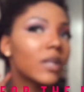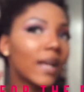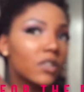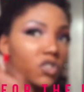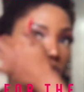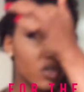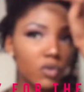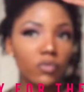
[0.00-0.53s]

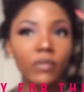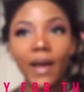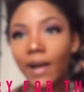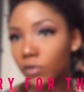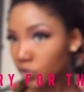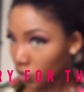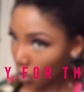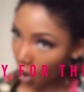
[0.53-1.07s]
Just
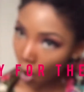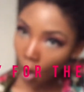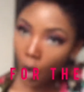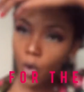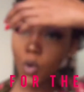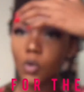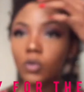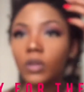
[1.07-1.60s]
around your
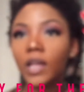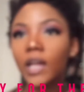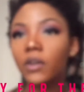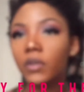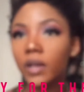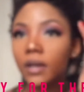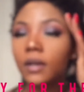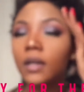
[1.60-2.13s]
whole
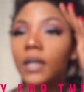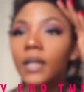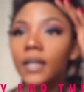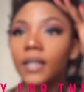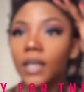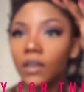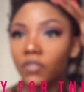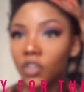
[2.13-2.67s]
area,
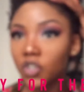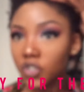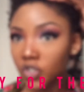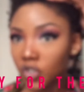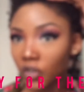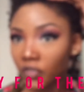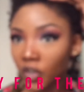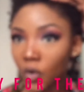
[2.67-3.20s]
if you
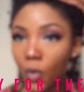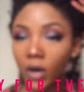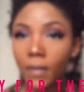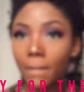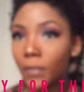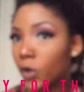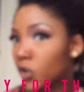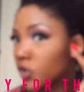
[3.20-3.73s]
don't want to
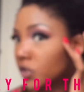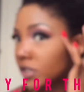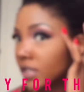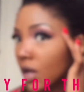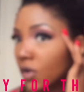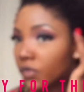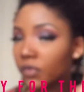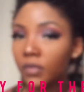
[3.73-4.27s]
burn
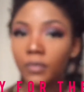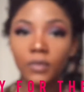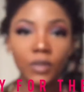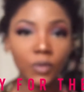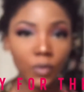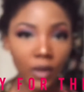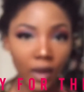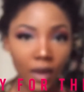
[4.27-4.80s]
yourself.
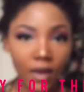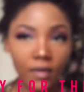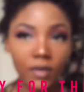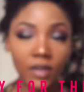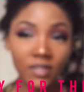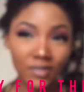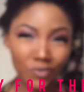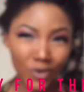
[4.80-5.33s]
Okay,
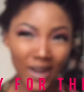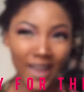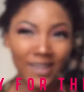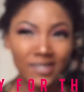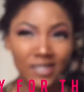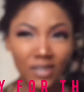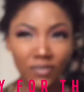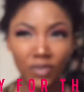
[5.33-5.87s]
because
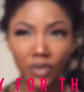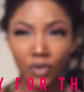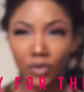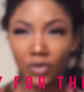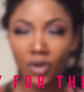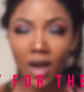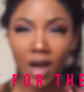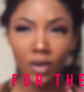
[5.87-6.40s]
relaxer, if you don't
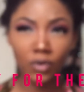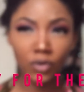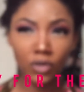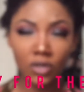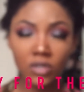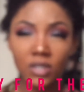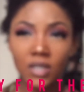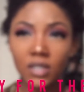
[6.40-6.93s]
know how to
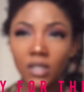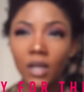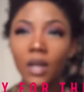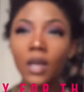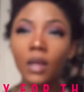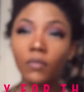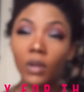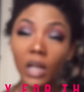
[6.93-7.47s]
use it,
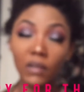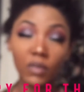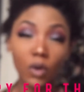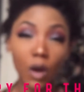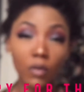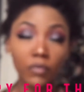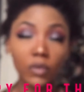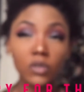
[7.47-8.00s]
if you leave it
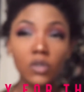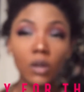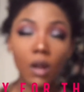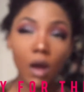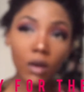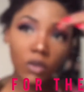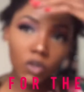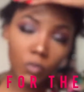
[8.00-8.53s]
on for too
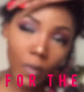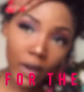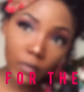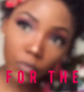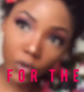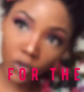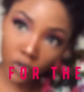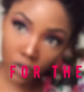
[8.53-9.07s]
long, you might
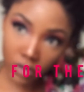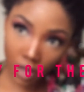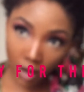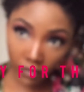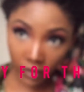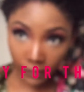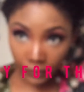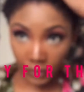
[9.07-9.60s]
burn yourself.
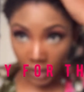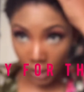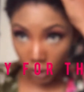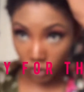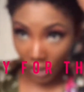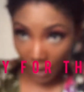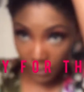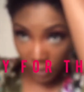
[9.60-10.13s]

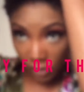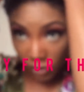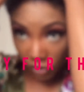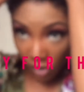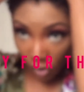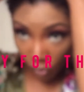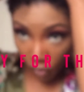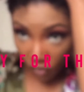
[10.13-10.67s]
So I'm going to
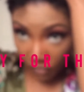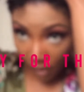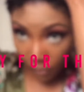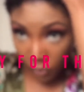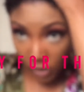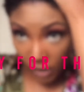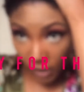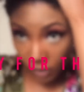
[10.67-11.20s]
start off by
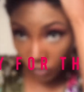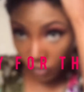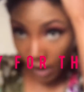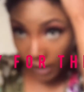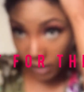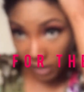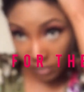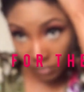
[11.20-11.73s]
putting it
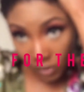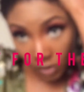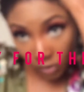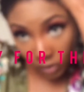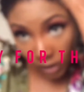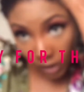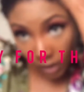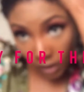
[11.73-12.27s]
right in the middle
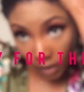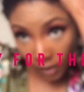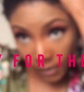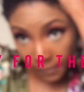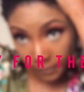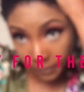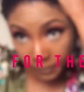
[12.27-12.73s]
here.